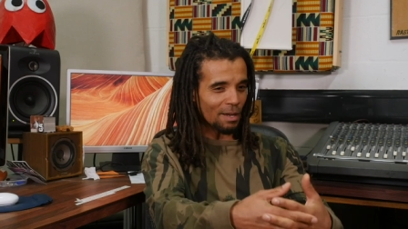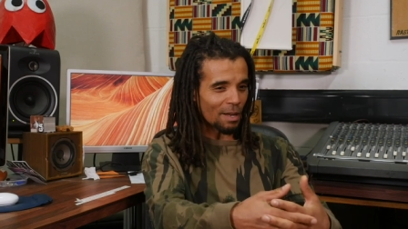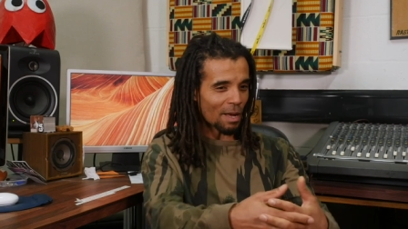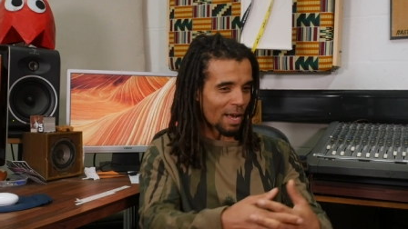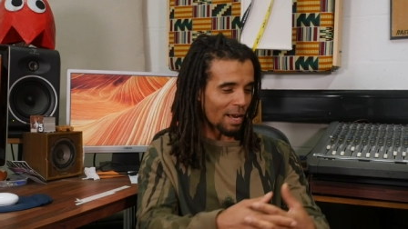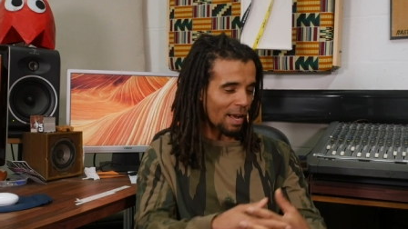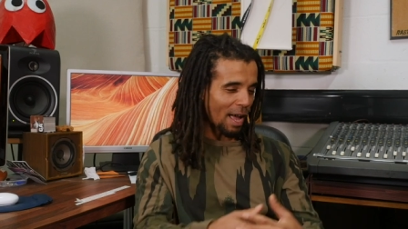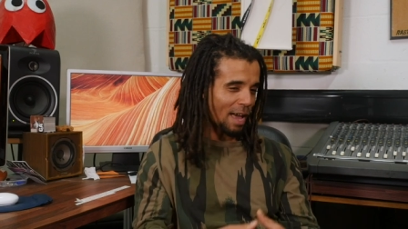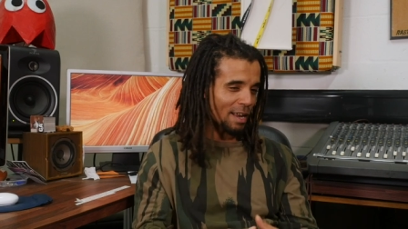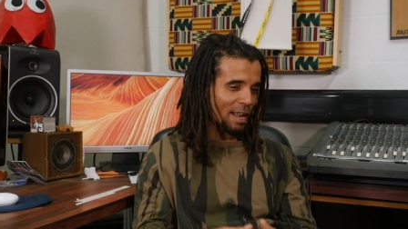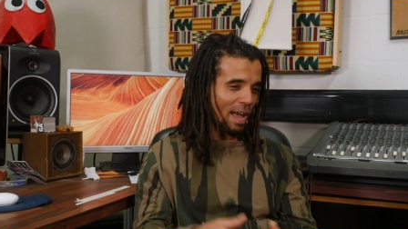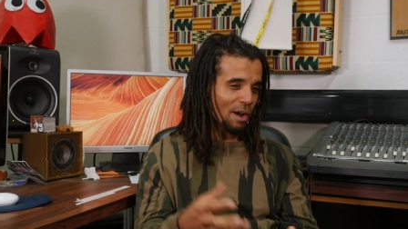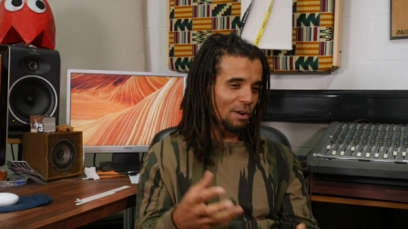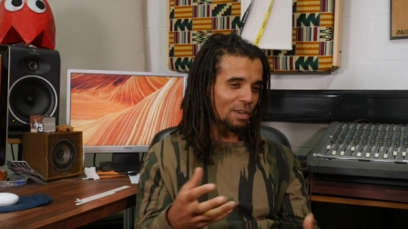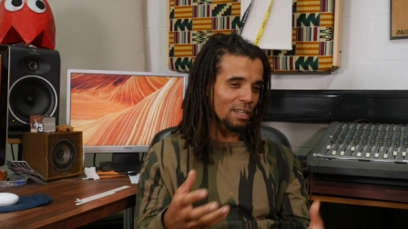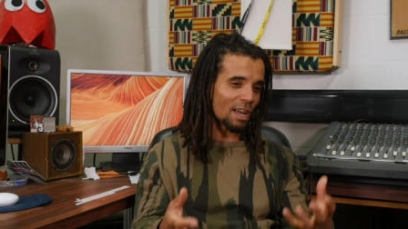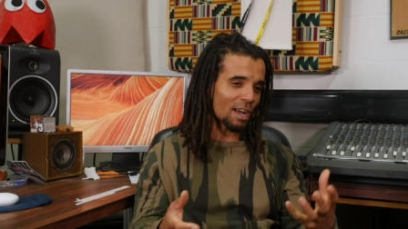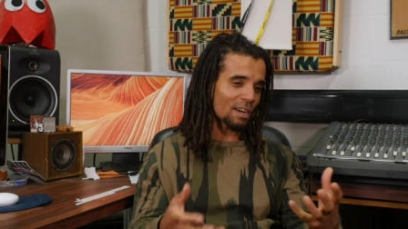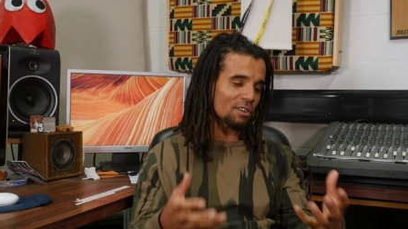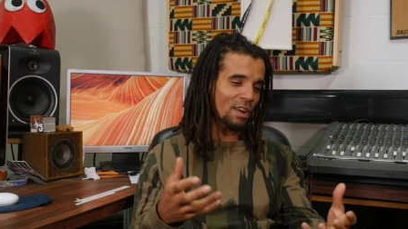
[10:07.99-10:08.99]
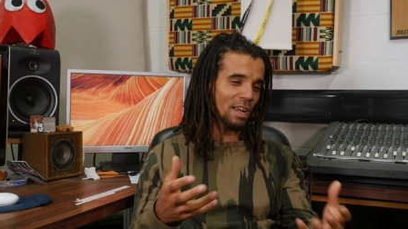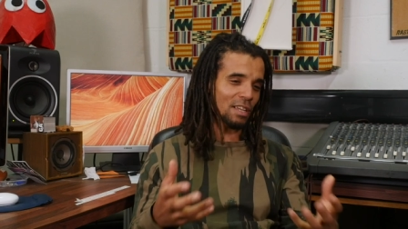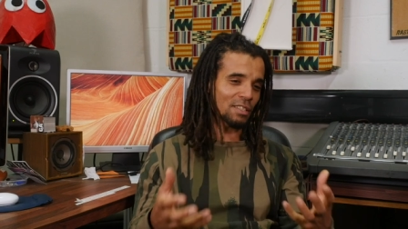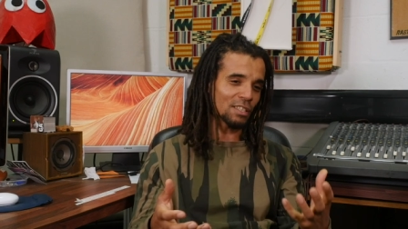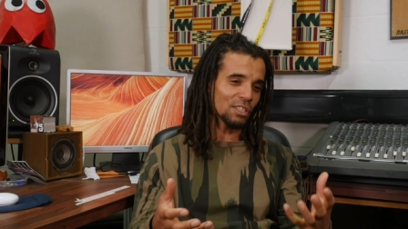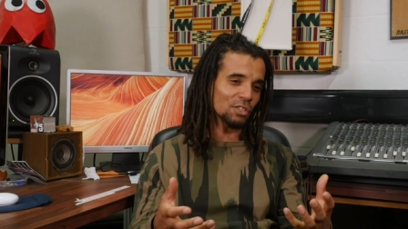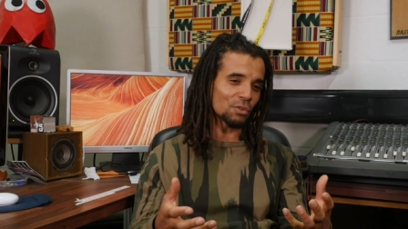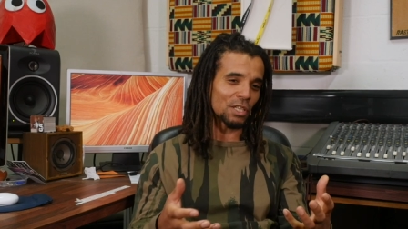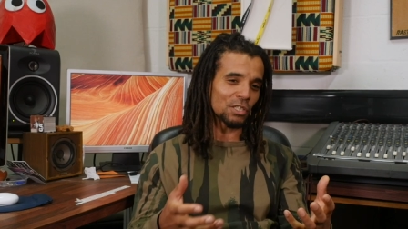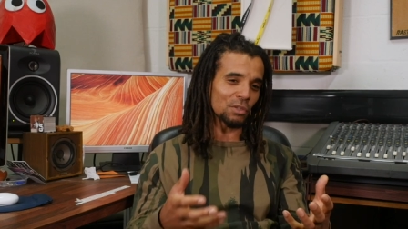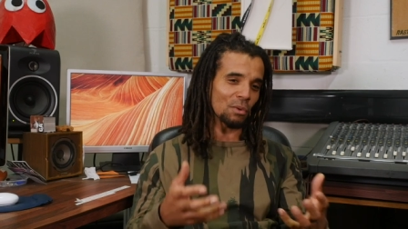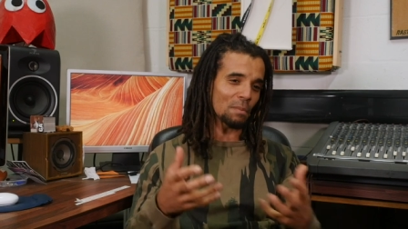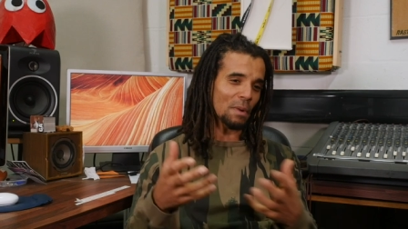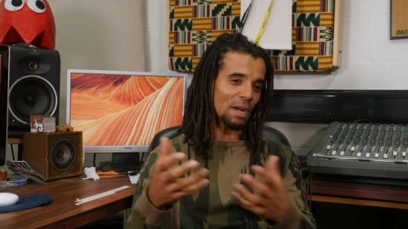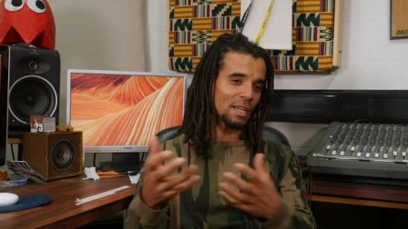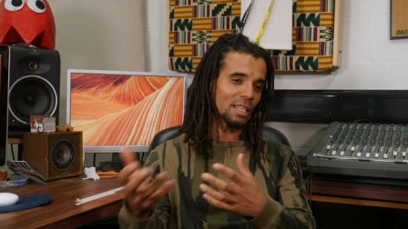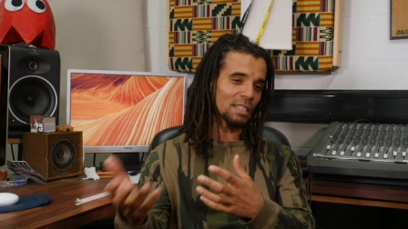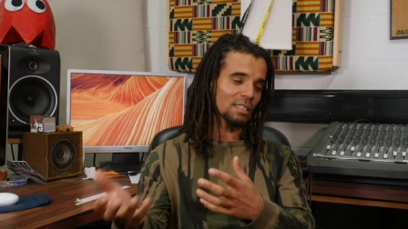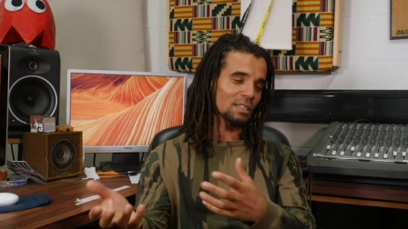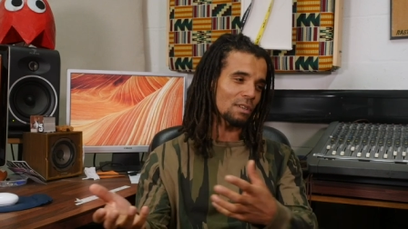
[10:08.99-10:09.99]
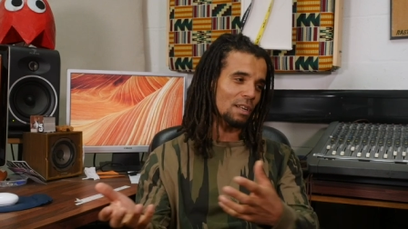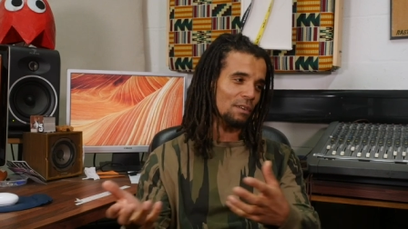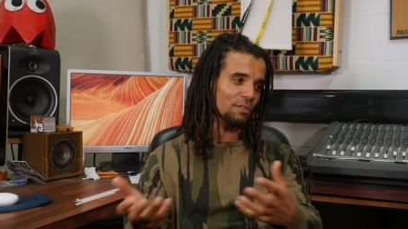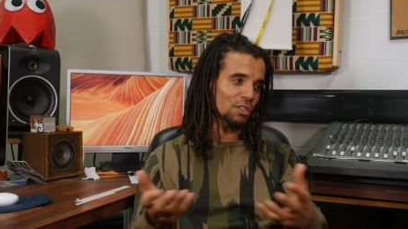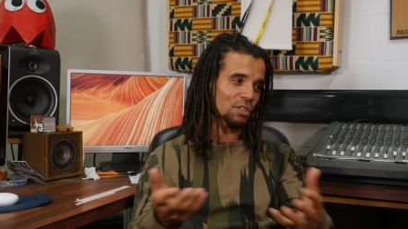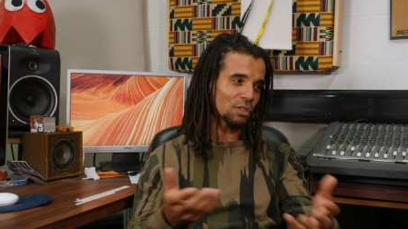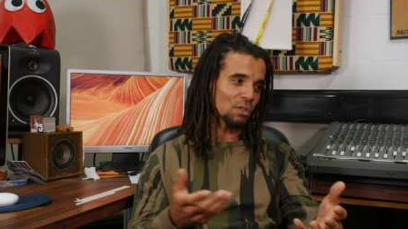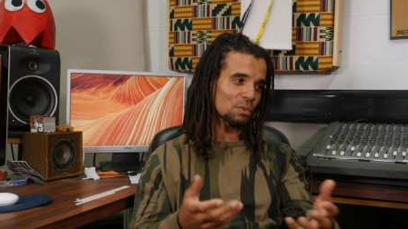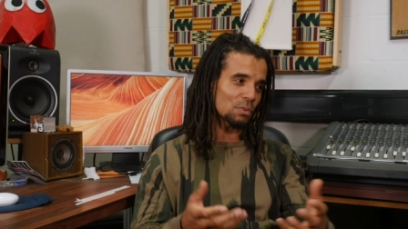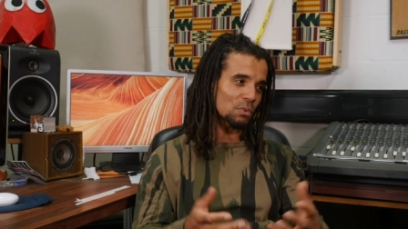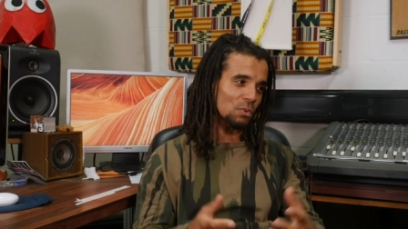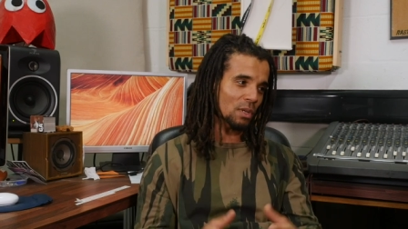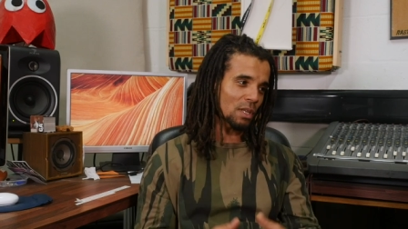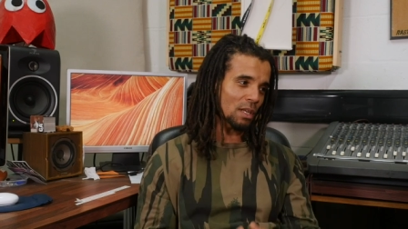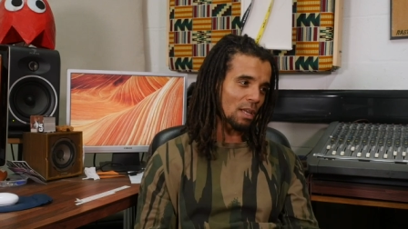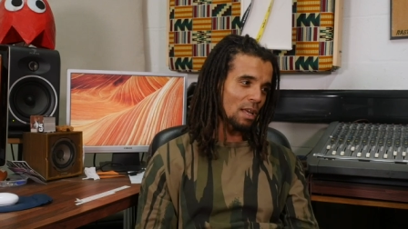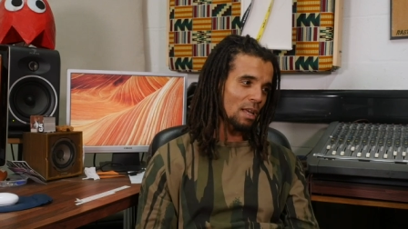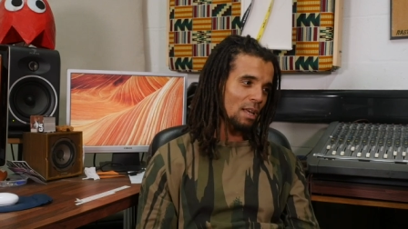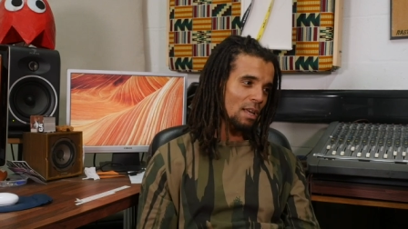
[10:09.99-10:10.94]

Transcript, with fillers: and, and how can I create a situation where my kids don't have to choose between,